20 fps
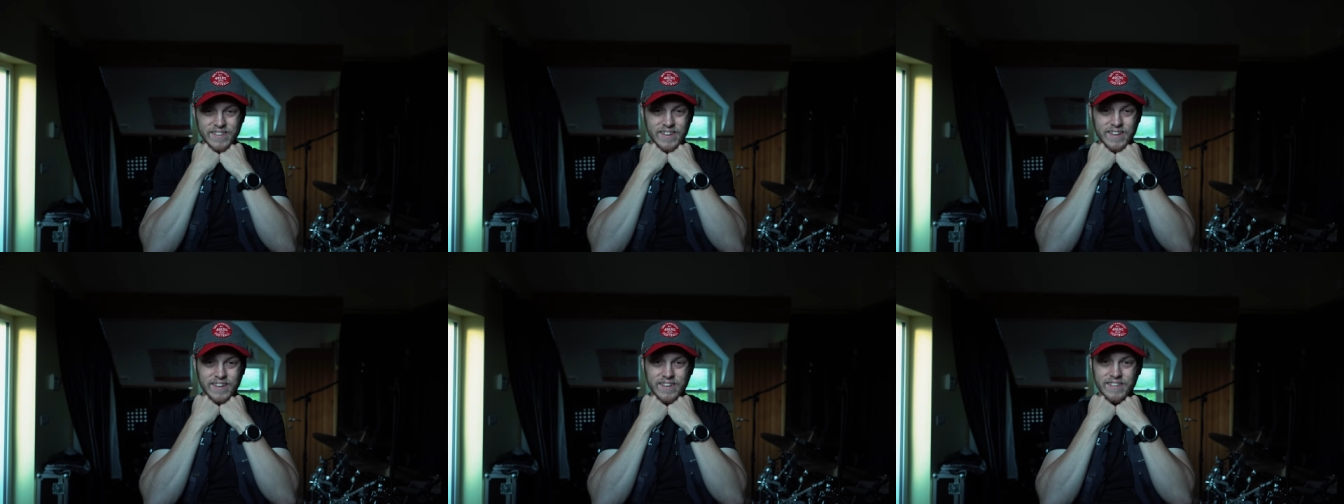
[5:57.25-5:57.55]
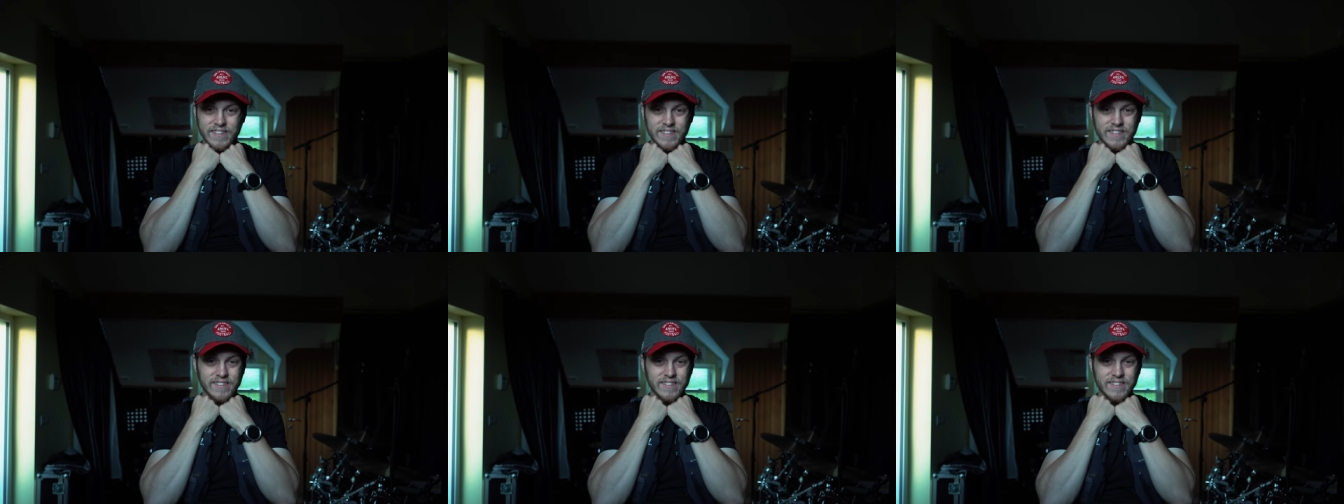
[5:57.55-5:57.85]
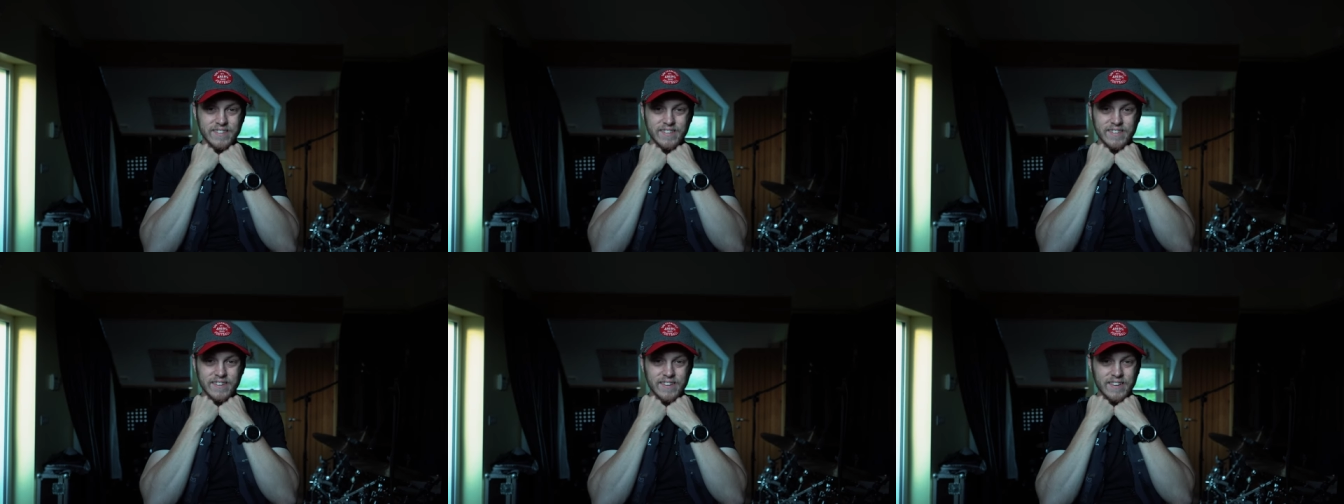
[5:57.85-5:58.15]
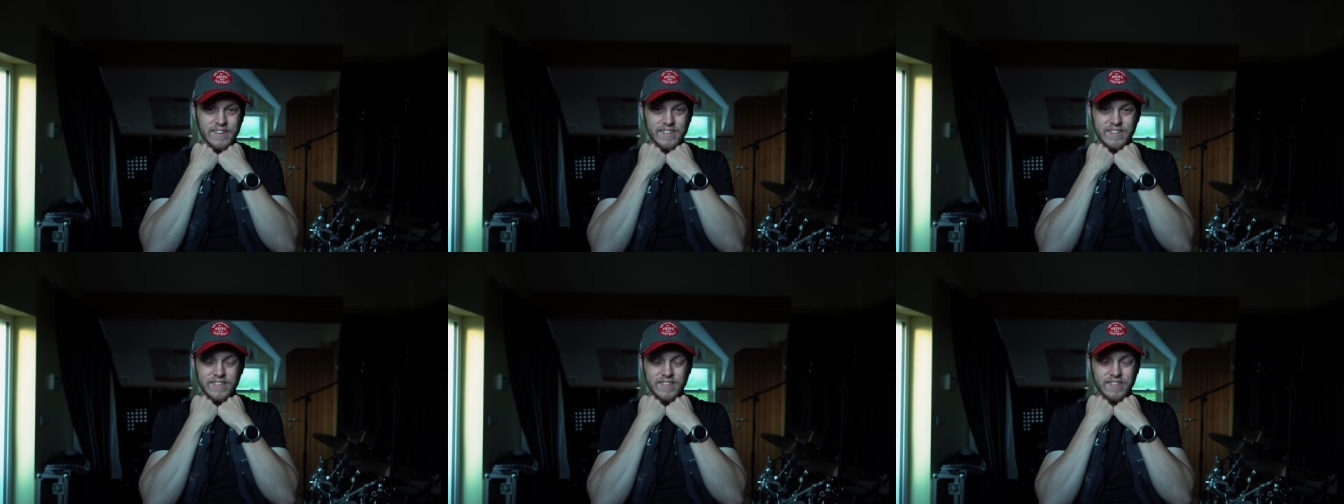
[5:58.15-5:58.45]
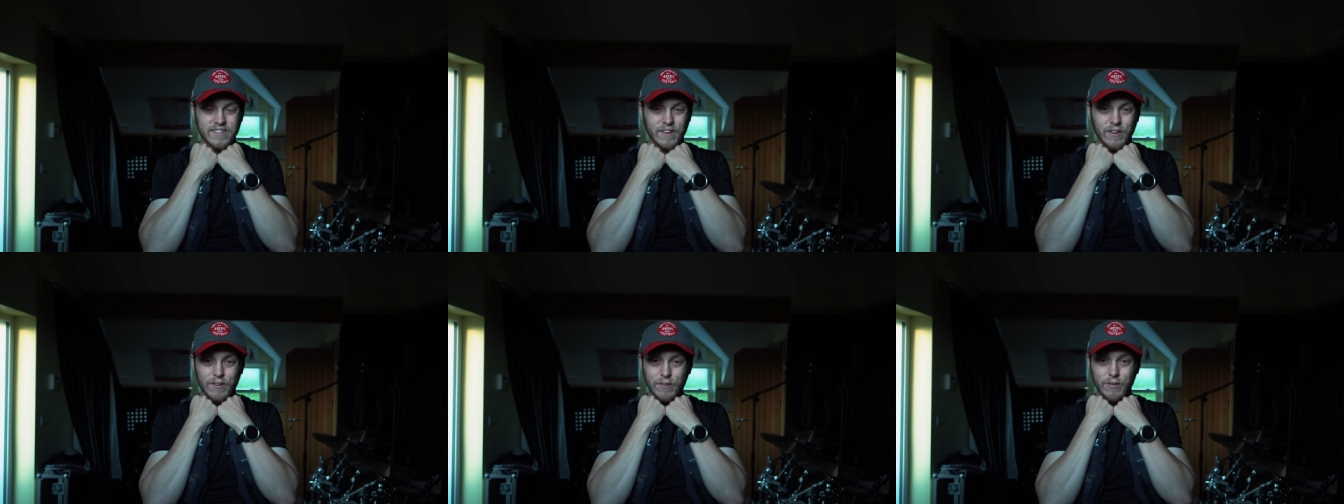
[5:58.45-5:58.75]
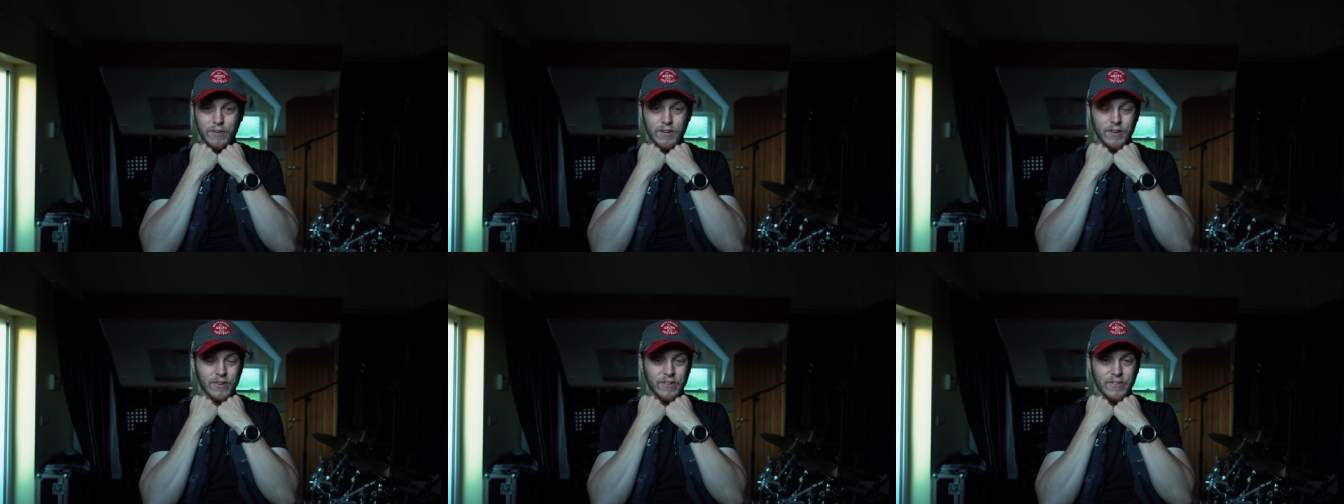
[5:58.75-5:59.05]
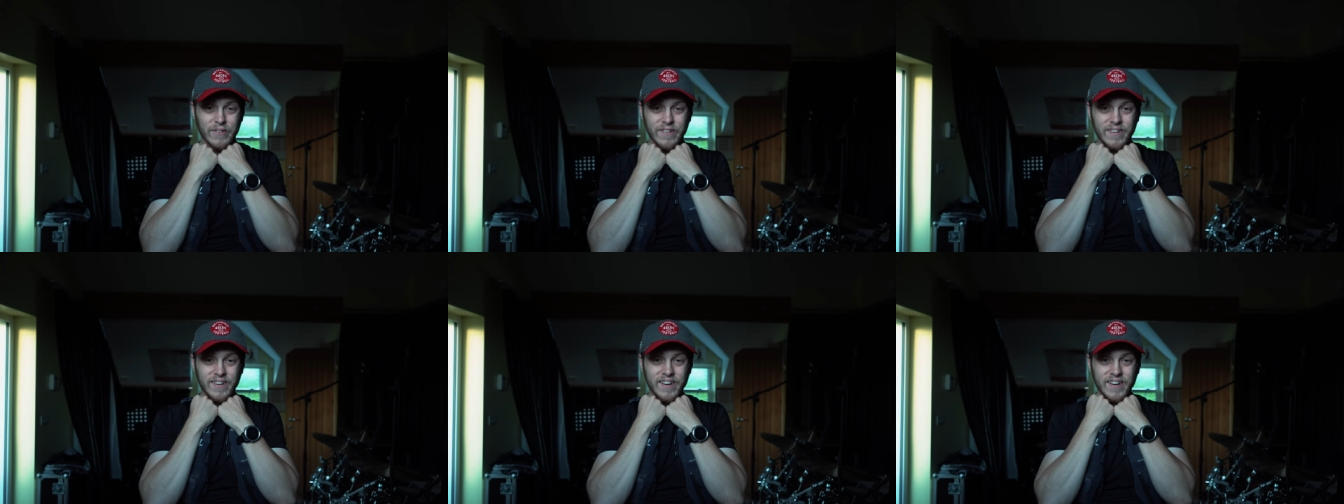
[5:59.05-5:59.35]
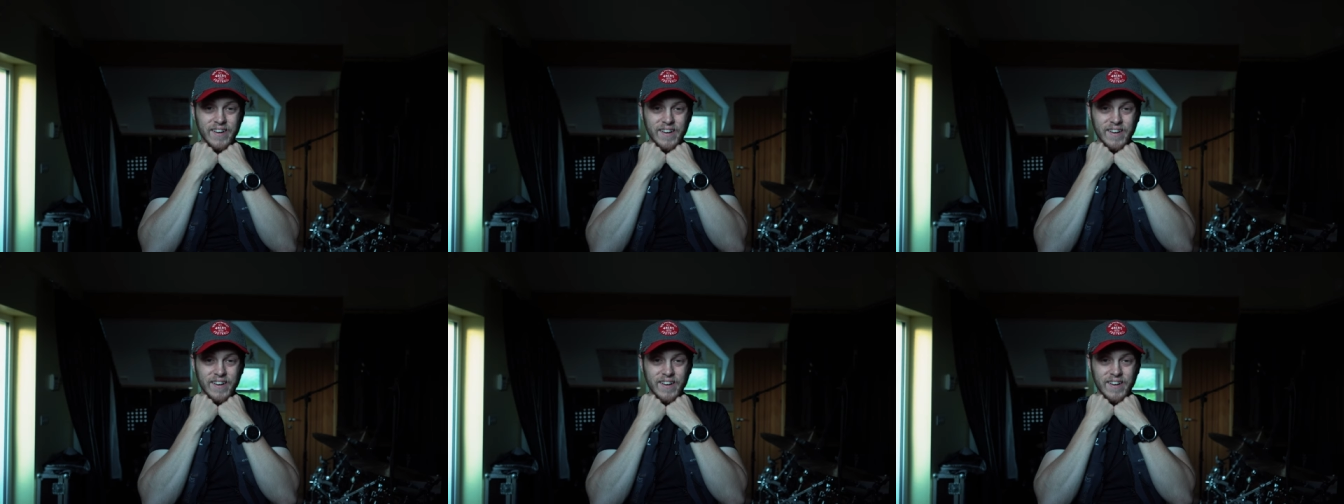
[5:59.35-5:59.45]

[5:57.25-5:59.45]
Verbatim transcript: That is, that's so cool.